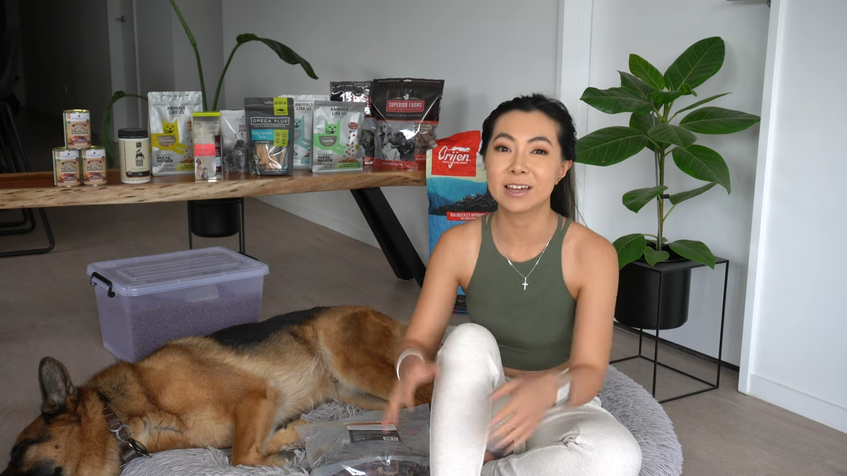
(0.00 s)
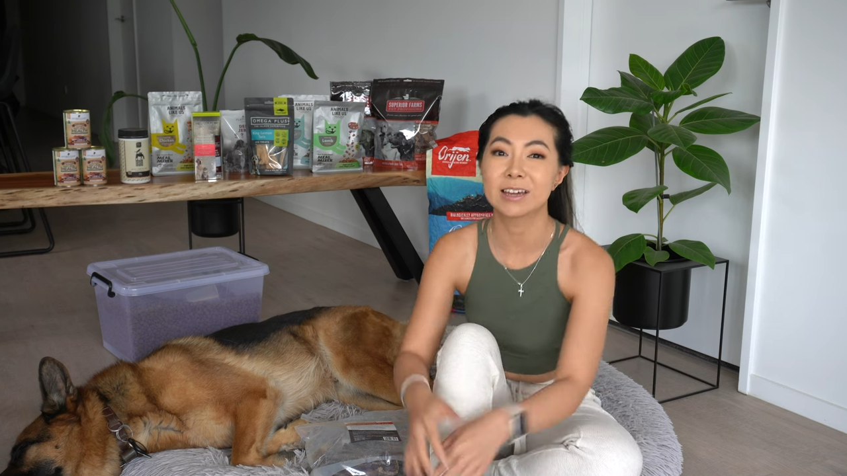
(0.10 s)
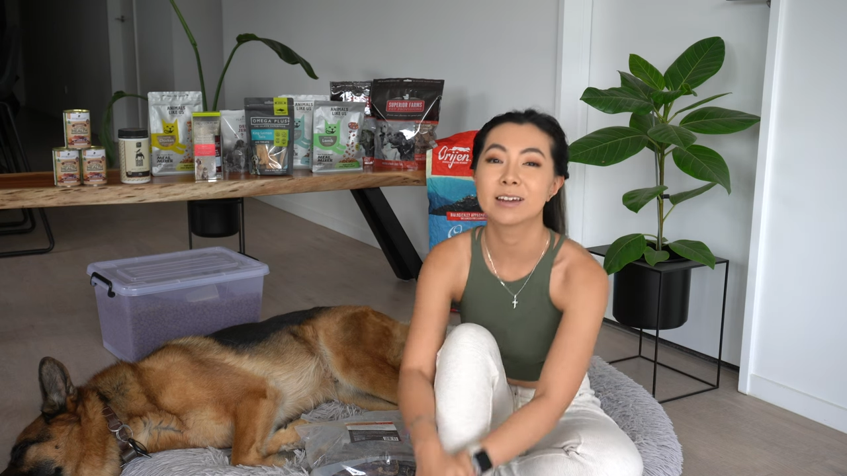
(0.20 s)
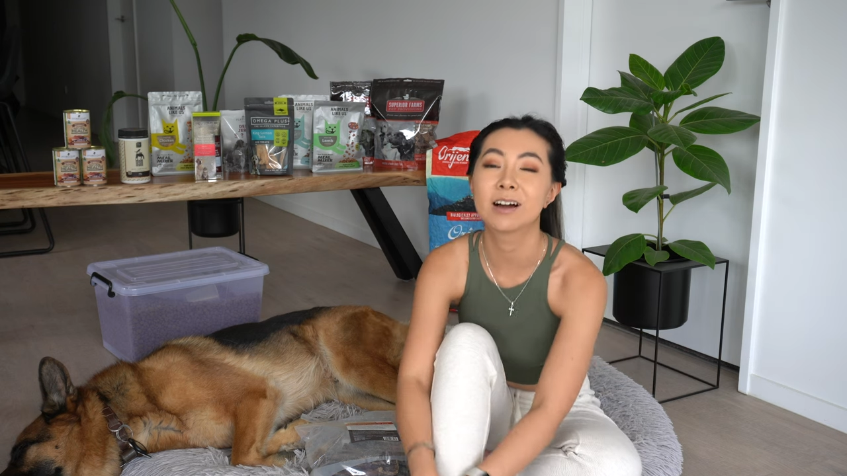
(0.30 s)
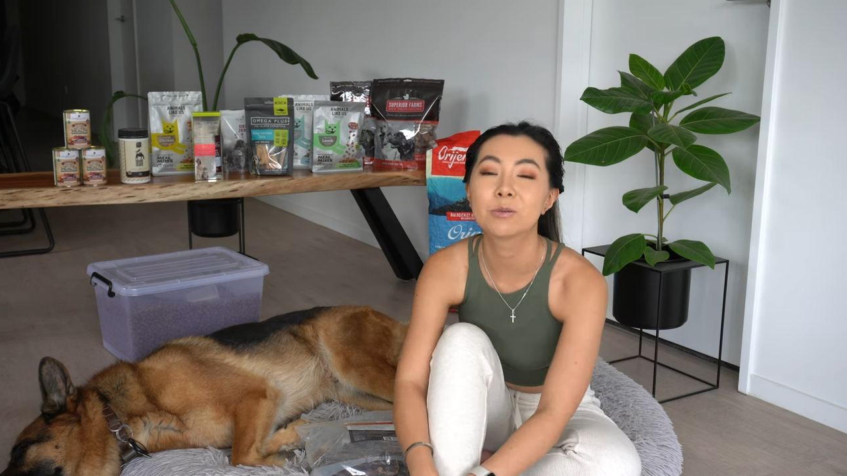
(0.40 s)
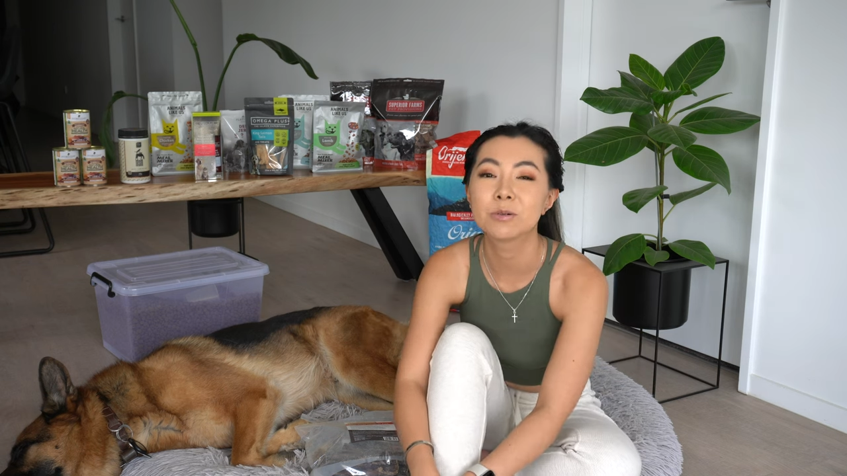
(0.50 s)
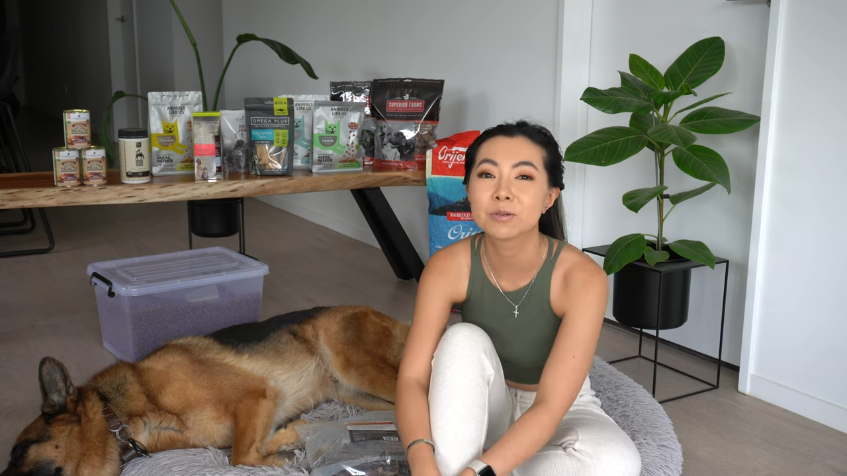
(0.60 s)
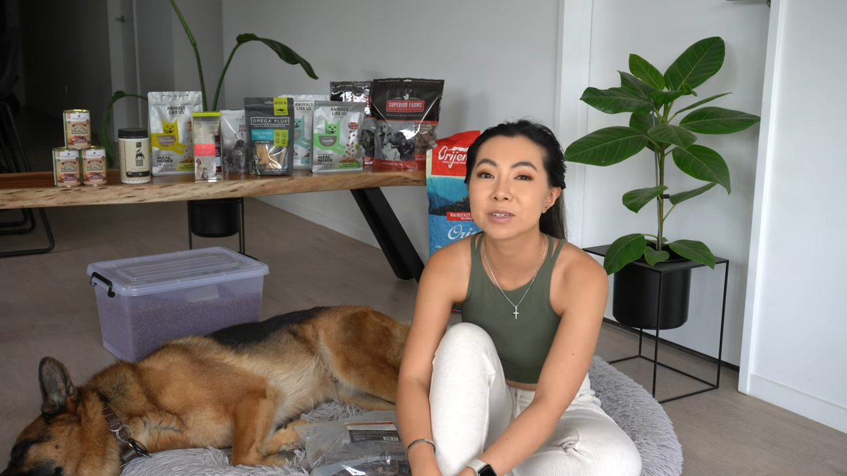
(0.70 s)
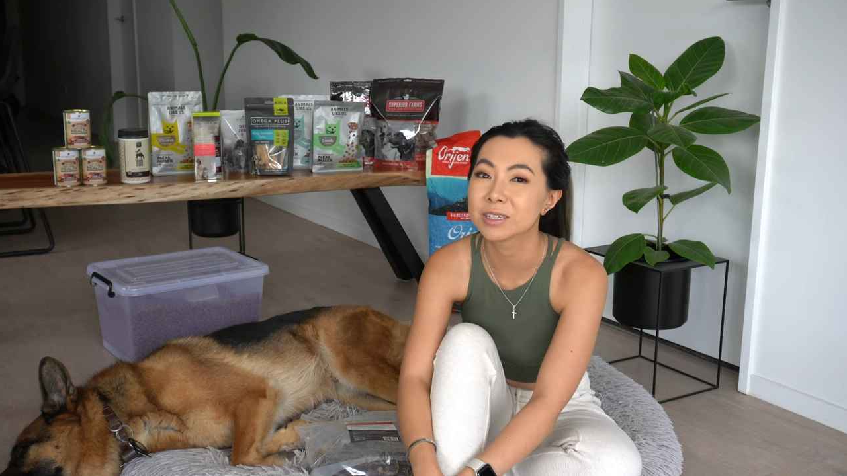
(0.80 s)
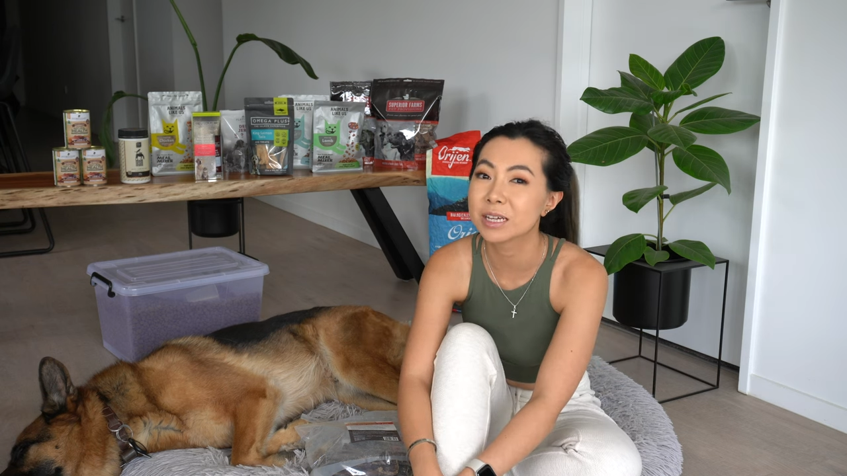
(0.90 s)
and I
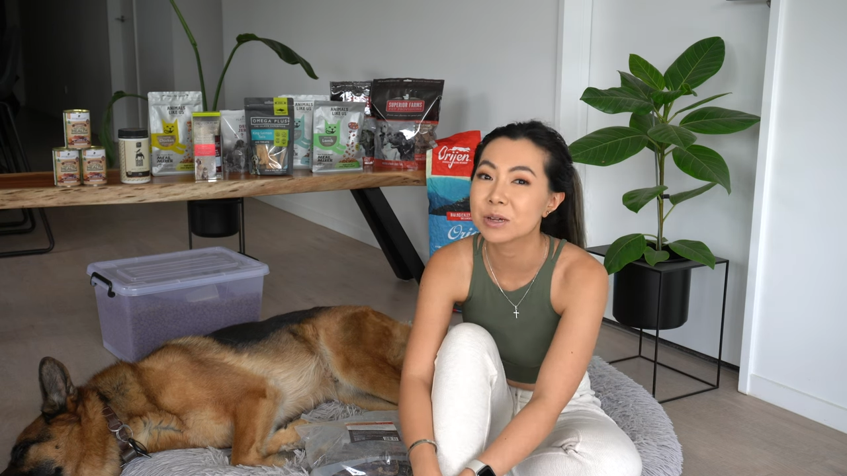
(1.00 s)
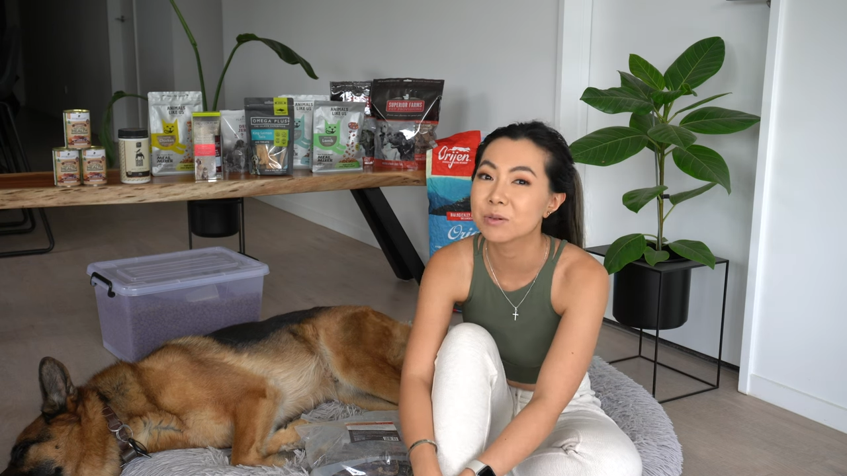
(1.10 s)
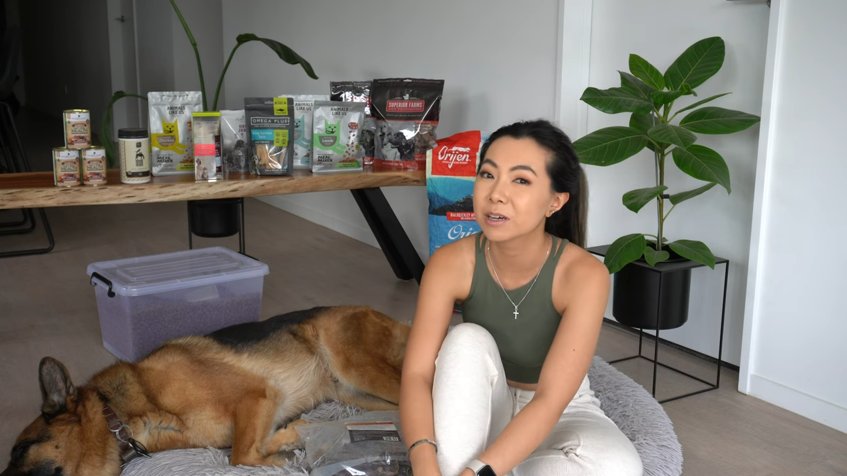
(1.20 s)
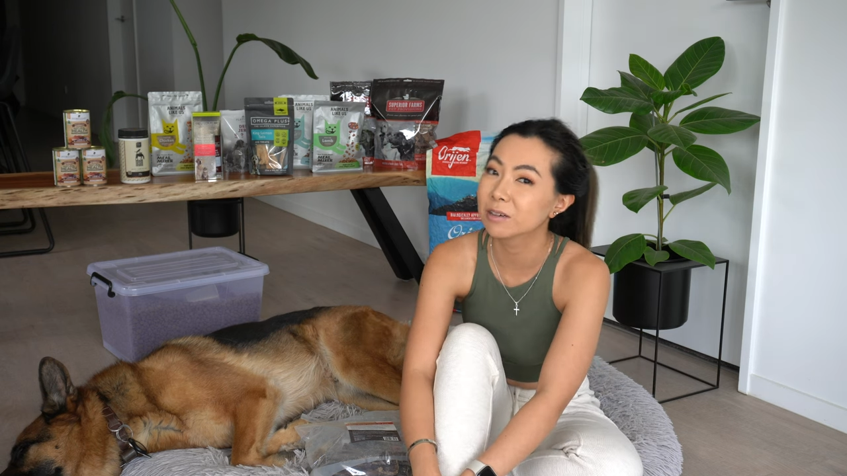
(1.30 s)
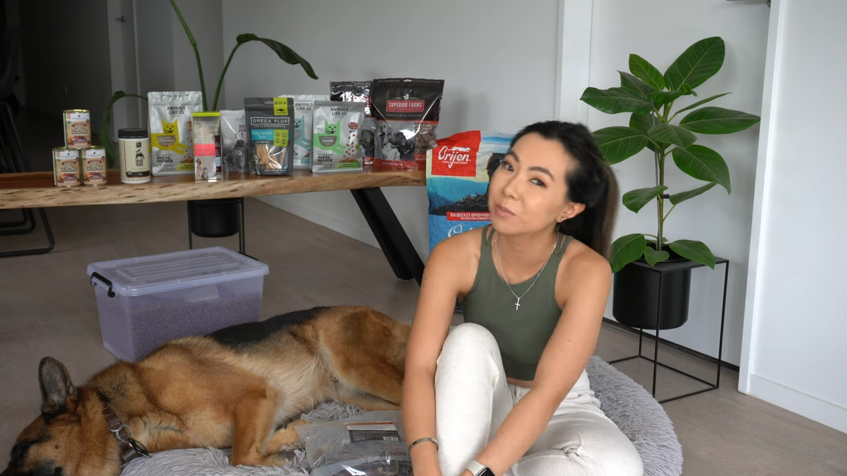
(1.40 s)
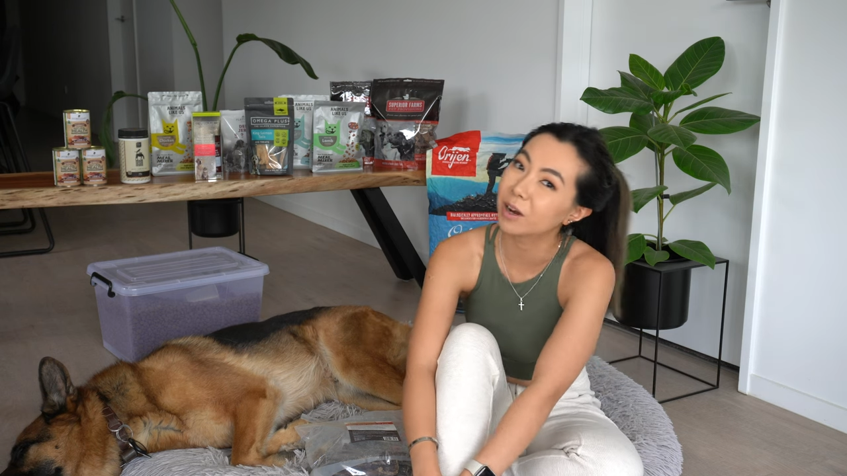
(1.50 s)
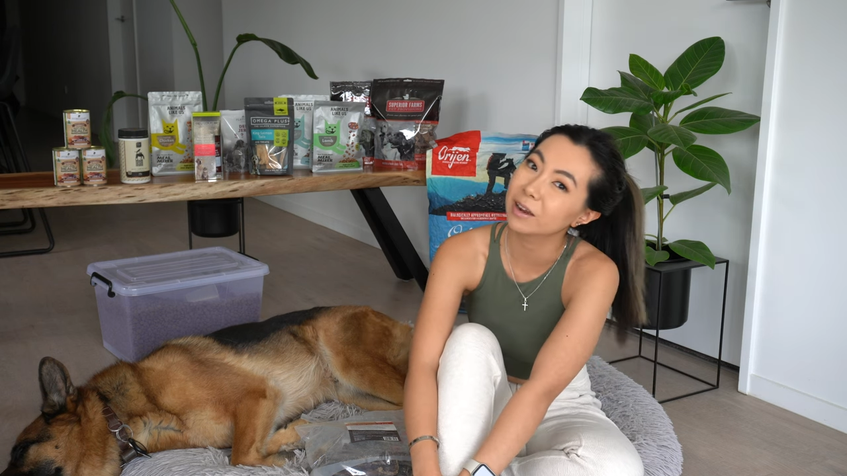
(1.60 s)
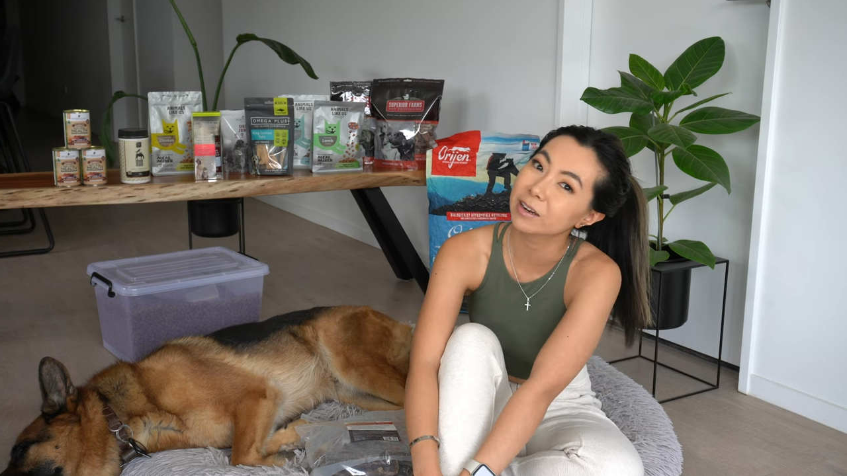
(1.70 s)
will see you in my